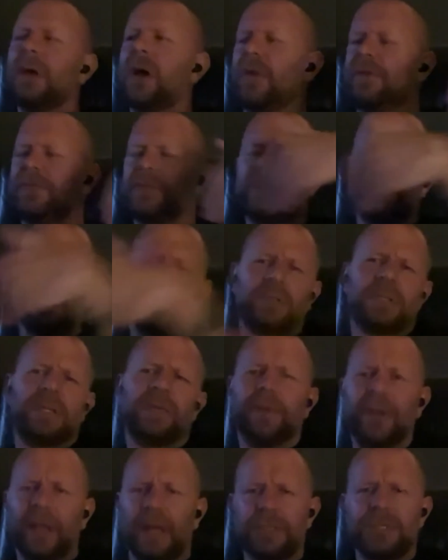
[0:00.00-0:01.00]
often
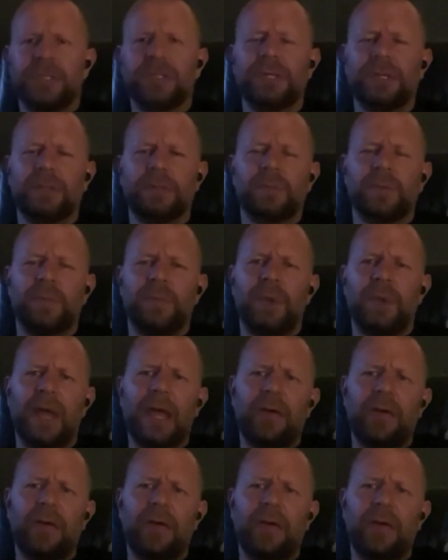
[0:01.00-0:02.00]
toxic relationships with
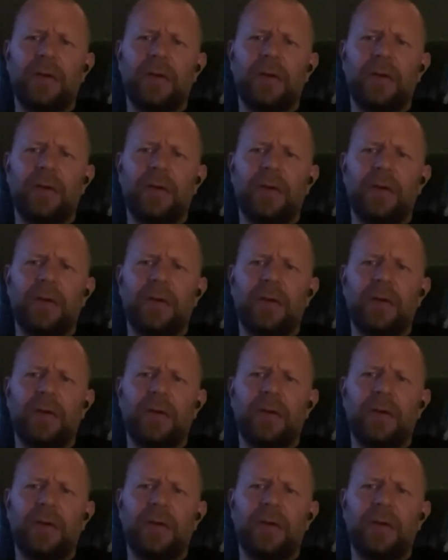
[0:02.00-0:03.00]
parents. Maybe
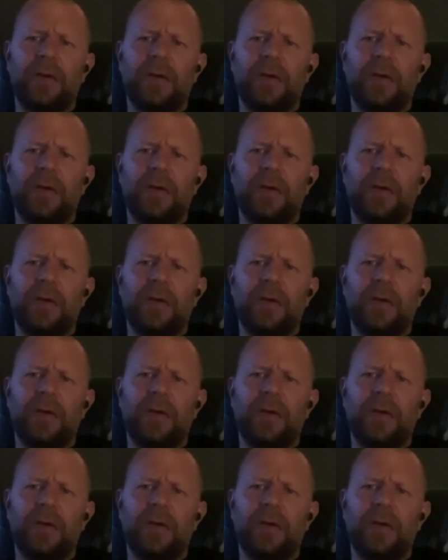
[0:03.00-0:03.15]
they're in a marriage